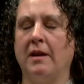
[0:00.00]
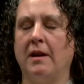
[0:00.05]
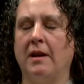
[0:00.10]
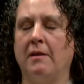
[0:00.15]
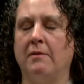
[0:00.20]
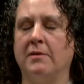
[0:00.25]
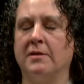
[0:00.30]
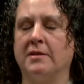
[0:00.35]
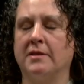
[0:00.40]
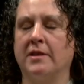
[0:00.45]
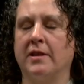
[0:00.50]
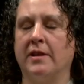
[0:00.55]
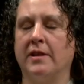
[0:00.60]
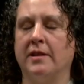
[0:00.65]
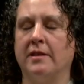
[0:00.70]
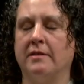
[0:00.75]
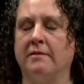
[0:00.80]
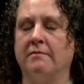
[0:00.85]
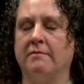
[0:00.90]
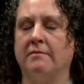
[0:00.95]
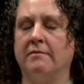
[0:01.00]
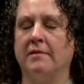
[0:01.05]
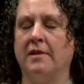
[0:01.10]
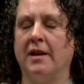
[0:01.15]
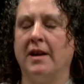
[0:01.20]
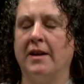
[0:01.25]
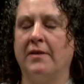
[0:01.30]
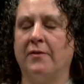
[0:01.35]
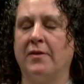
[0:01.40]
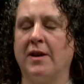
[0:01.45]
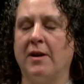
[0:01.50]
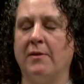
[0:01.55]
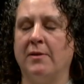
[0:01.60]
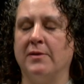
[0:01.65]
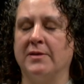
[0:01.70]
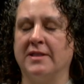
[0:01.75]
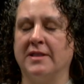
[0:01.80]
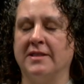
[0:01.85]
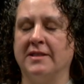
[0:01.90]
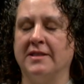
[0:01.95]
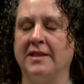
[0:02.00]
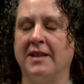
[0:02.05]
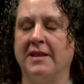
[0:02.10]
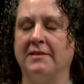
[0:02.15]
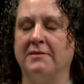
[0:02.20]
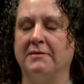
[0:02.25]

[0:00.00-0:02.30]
I forgot what I was going to say.